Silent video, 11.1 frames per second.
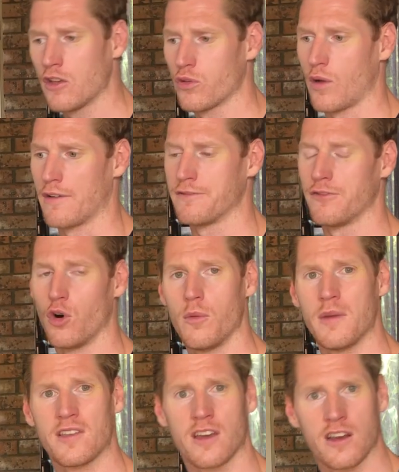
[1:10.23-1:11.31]
So our form
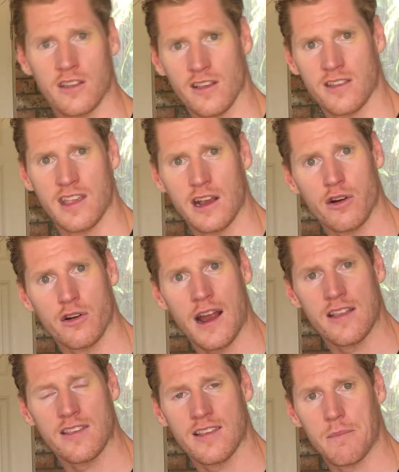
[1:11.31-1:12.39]
is going to
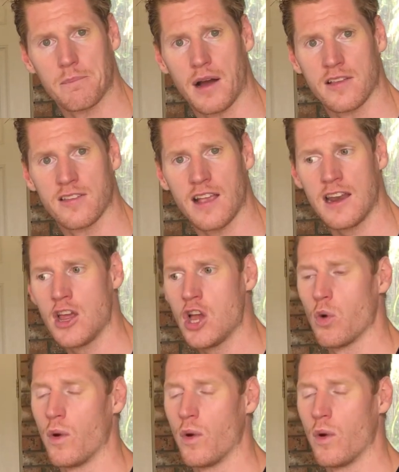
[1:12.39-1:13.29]
deteriorate set by set.